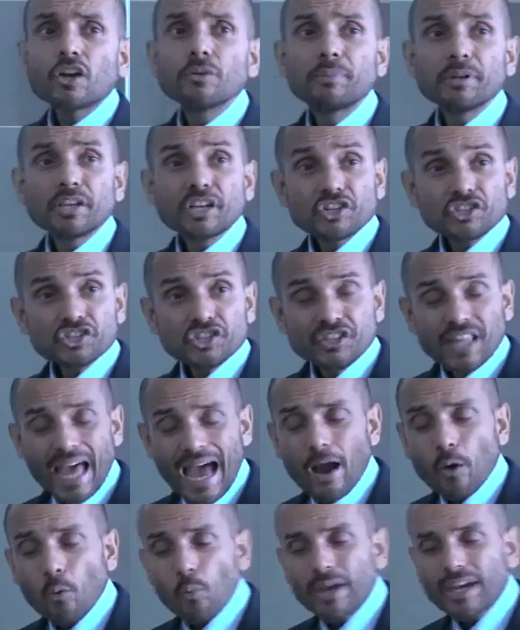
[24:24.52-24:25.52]
Because
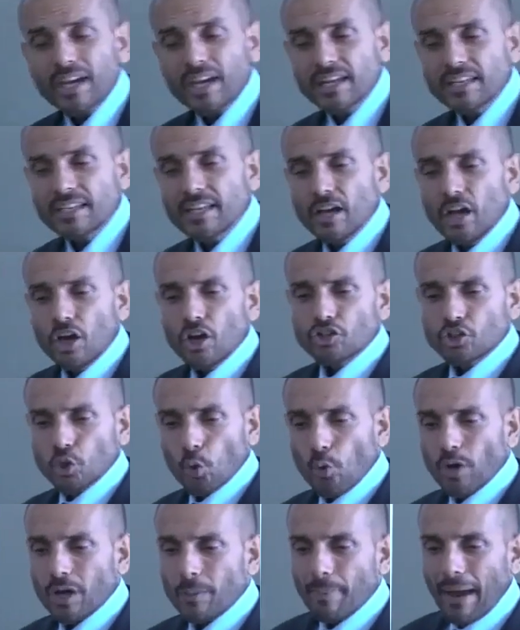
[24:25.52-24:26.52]
now we can
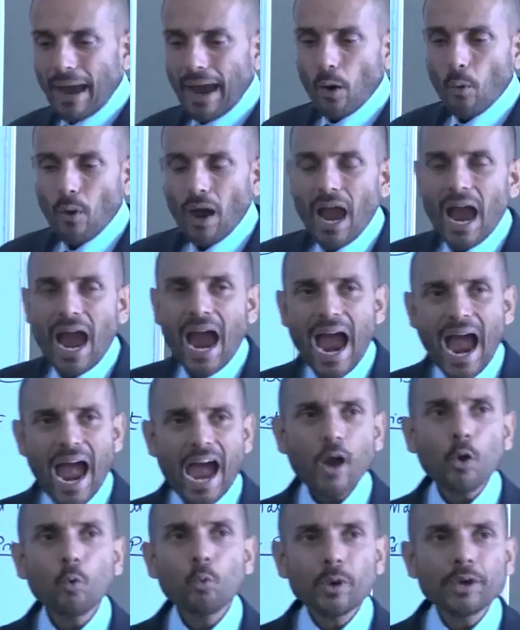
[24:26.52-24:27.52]
talk about
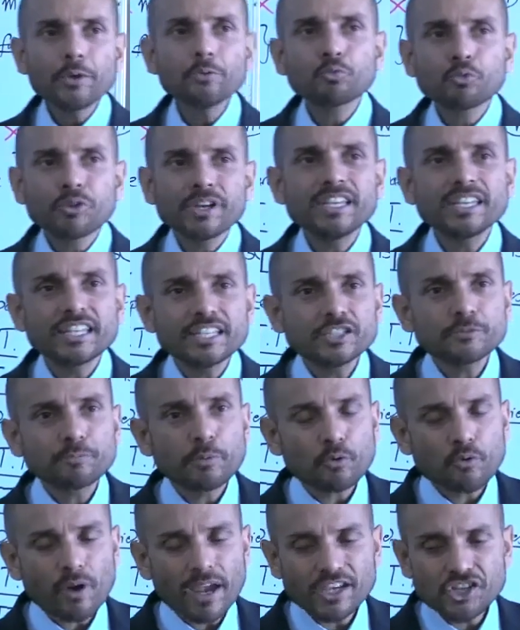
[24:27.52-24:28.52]
how we read
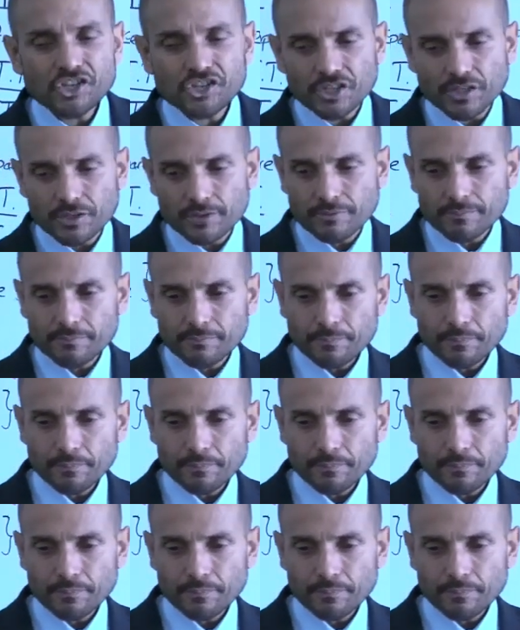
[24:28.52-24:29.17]
inspiration.